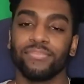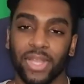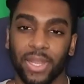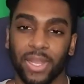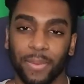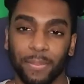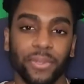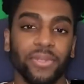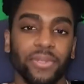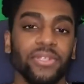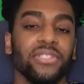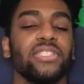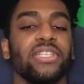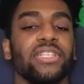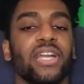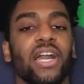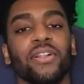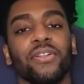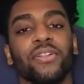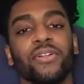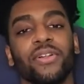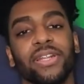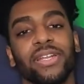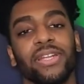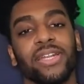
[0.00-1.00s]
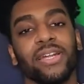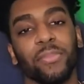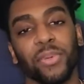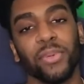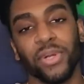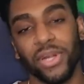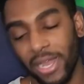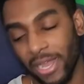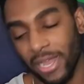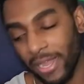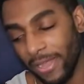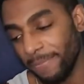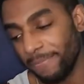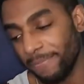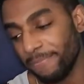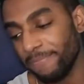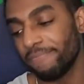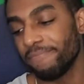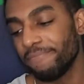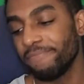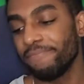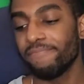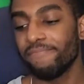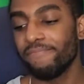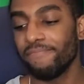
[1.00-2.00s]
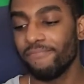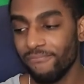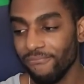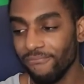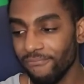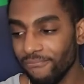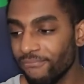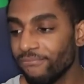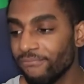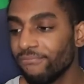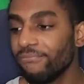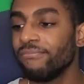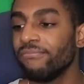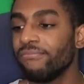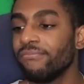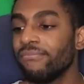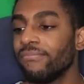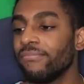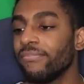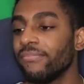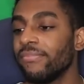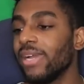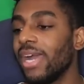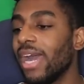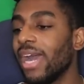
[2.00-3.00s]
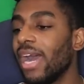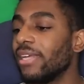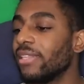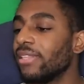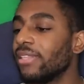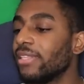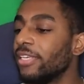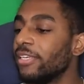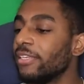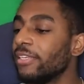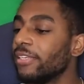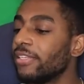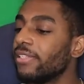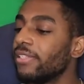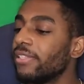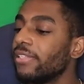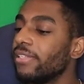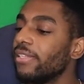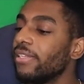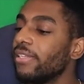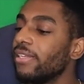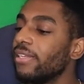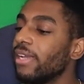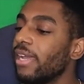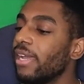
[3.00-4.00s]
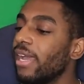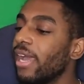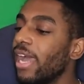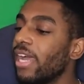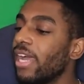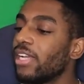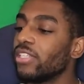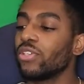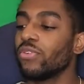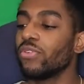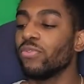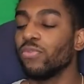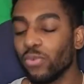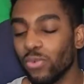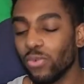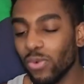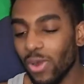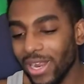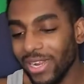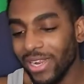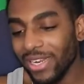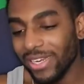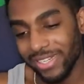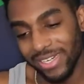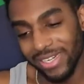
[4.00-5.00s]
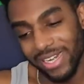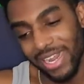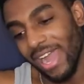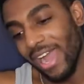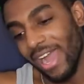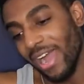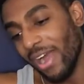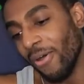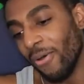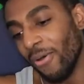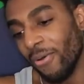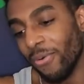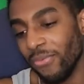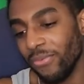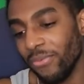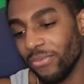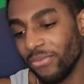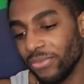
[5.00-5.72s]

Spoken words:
I'm putting Skylar at number 9. I think as of right now,